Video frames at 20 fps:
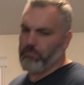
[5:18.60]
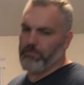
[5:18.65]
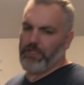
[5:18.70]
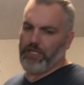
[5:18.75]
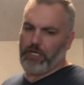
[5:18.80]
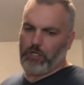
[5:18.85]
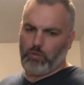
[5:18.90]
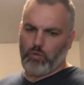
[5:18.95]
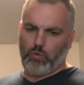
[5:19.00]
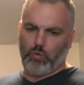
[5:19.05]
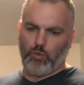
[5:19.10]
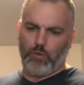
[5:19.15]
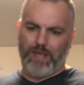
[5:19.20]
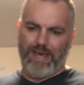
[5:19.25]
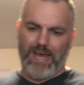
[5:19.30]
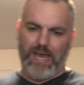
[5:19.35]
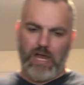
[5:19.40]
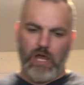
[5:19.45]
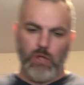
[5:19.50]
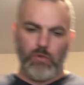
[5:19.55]
let it cool
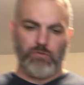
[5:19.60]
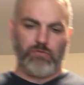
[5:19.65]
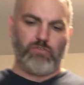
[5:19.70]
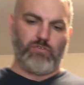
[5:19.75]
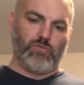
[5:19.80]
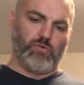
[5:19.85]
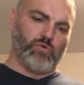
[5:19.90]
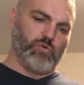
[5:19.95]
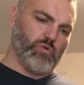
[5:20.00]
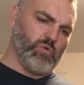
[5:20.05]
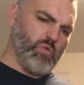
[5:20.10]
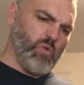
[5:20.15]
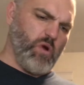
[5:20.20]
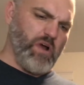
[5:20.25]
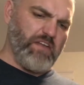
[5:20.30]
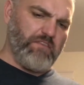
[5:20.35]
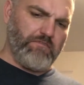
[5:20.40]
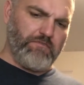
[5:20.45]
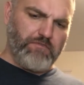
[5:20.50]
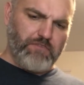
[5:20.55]
down to
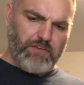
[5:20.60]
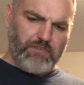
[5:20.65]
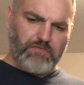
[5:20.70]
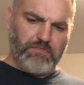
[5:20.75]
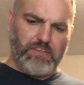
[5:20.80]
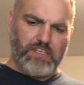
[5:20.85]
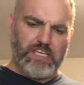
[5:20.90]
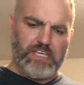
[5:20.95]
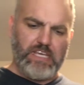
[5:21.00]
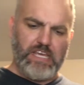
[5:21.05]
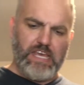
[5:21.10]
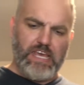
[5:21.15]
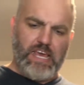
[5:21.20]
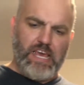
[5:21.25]
150.